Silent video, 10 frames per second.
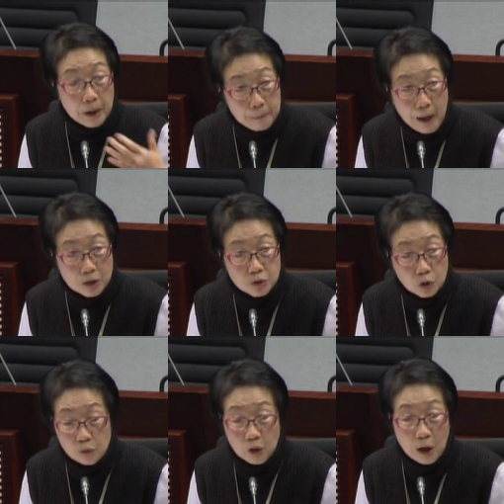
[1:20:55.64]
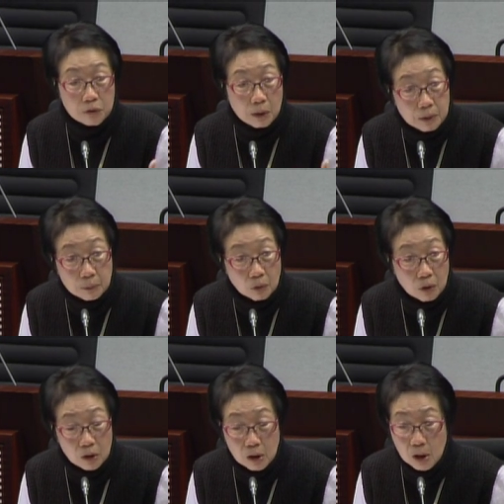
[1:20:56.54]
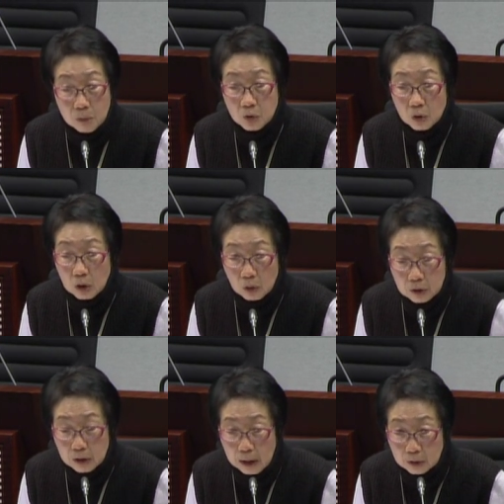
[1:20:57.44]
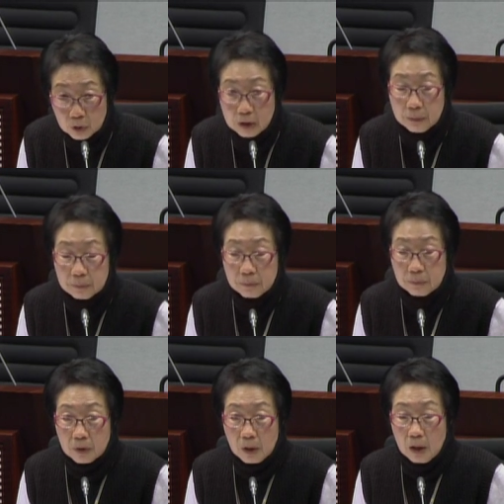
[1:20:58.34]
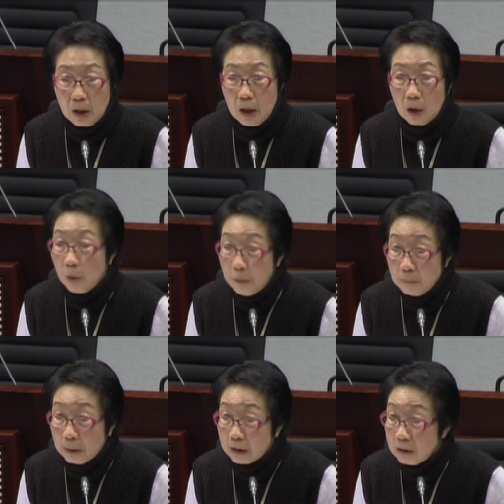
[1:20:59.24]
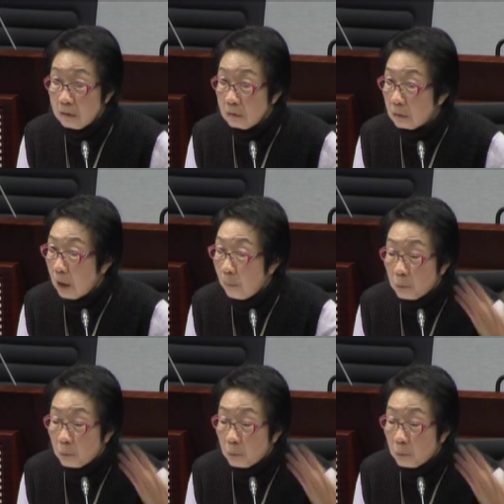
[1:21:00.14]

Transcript: half of the land premium, so it's not one third. They have supporting documents.